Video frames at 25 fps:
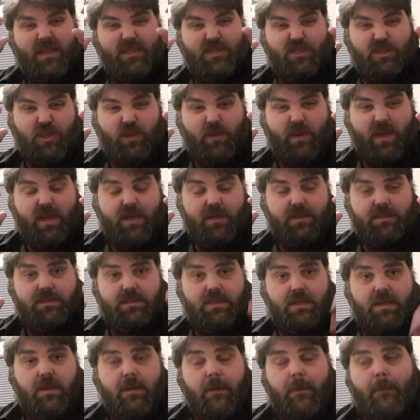and two
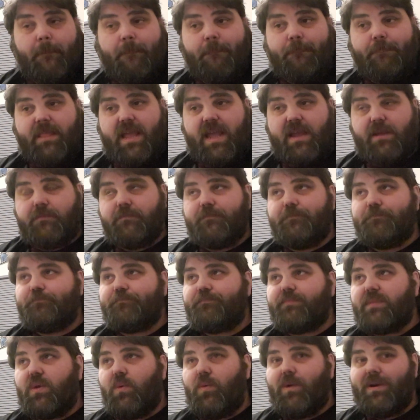ears. Now,
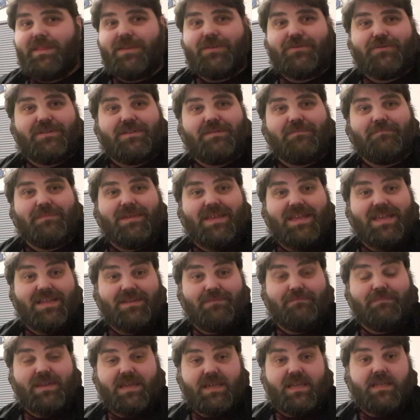why are they called
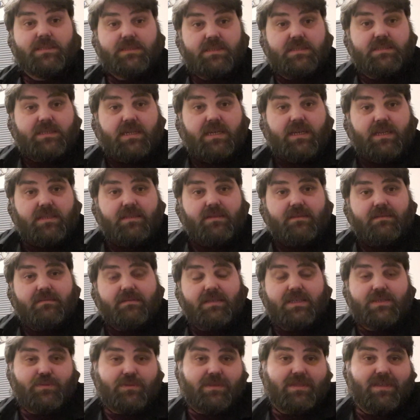hidden Mickeys? Because they're hidden.
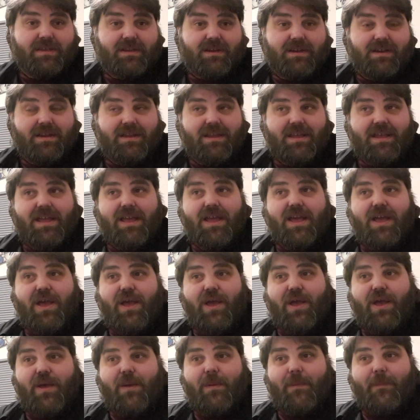That's what they are.
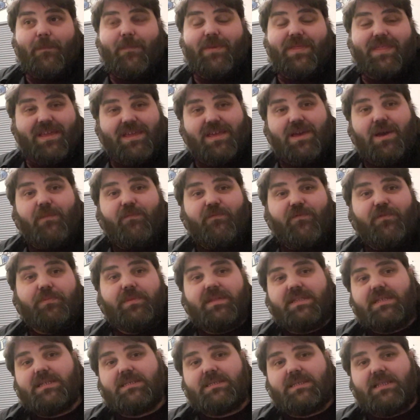But they come
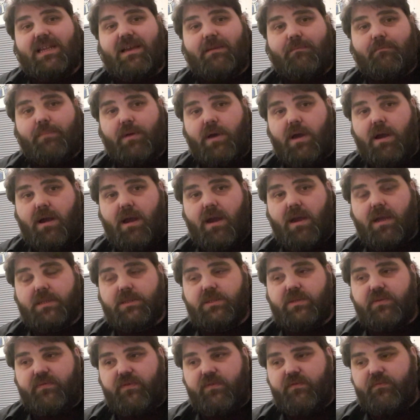from the Disneyland
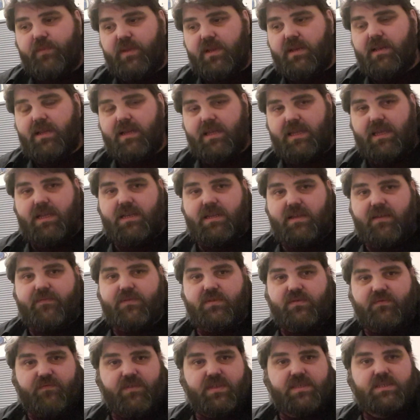parks. If you've been lucky
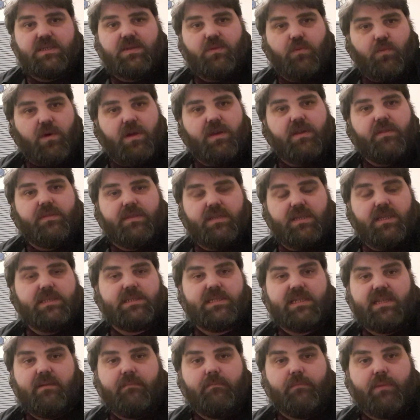enough to visit one of the
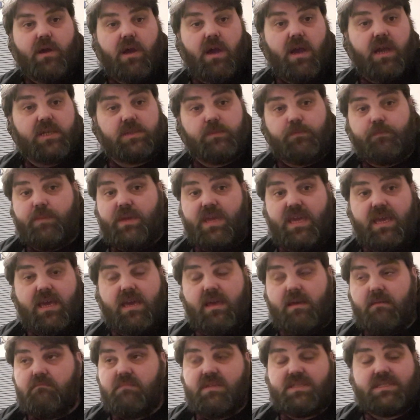Disneyland parks,
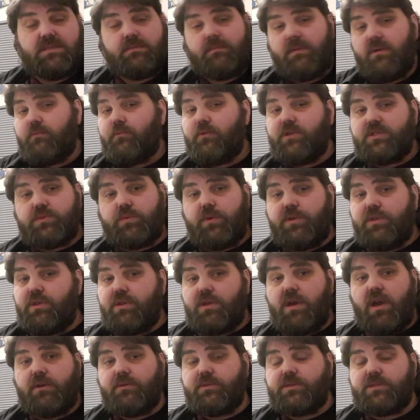it doesn't matter which one you
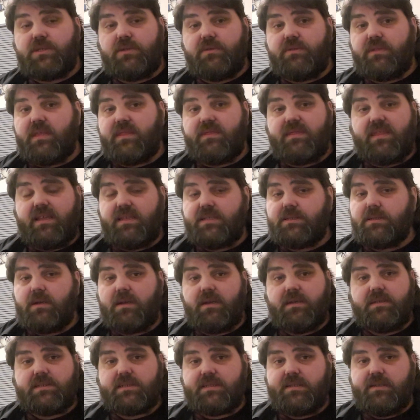go to, these
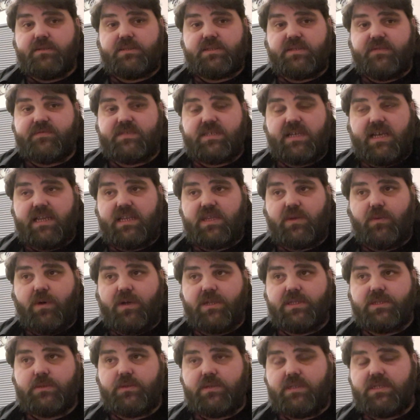aren't exclusive to any
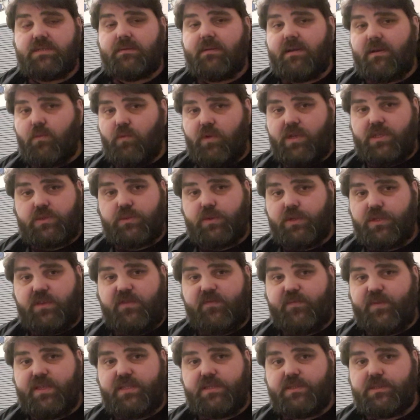one, so it doesn't matter which one
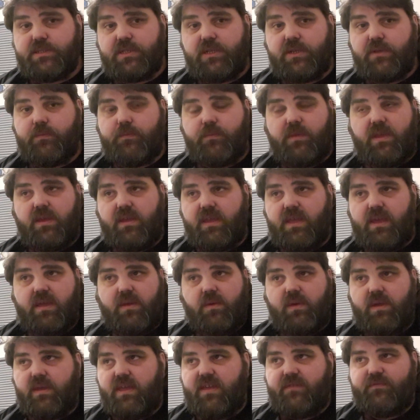you've been to.
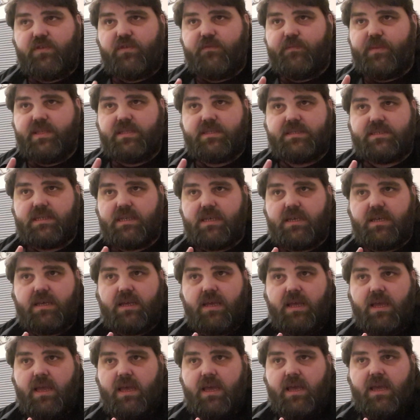If you've been
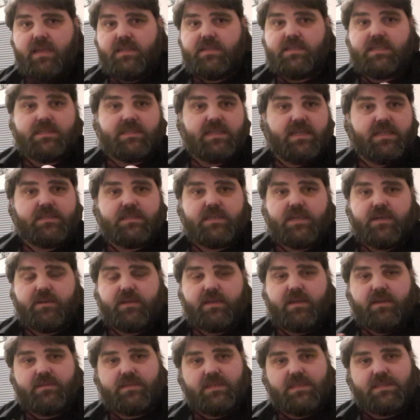to Disneyland
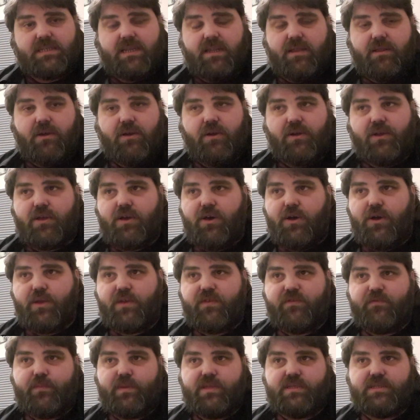Tokyo, Disneyland Hong
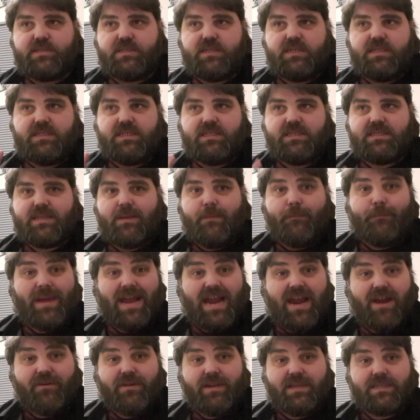Kong, if you've been to Disneyland
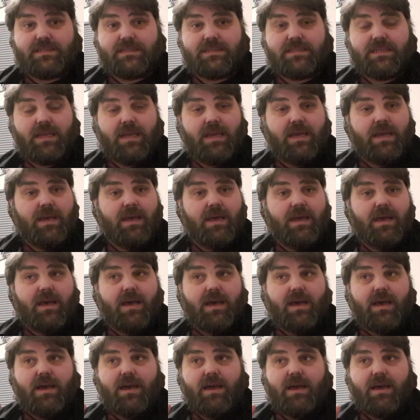Paris,
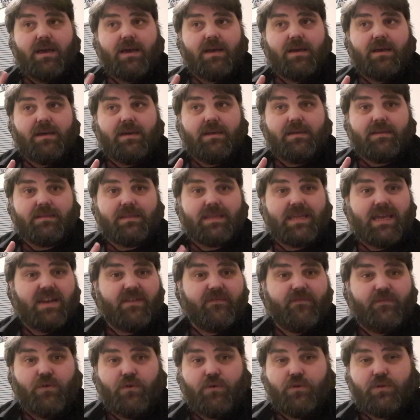
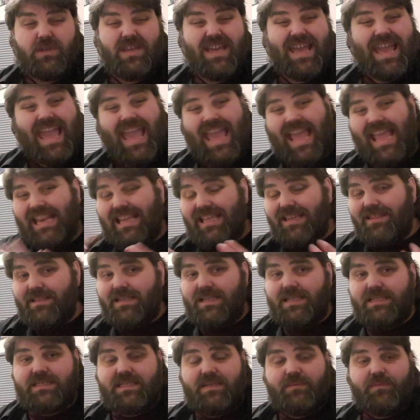California, any
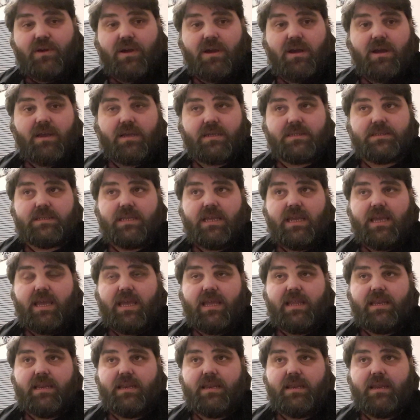of the Disney parks
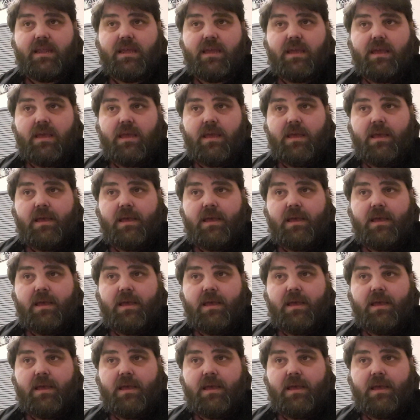in